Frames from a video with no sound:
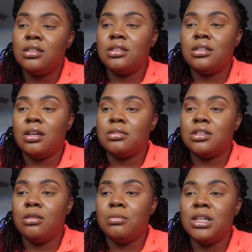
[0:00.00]
to stuff
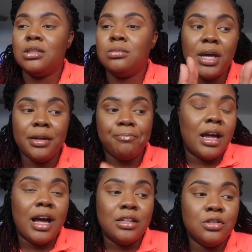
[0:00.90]
so much. But
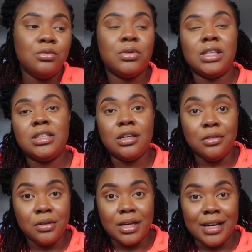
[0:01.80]
I do want to tell
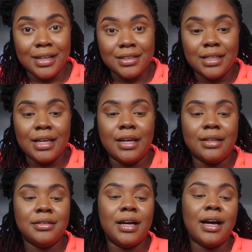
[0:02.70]
you guys that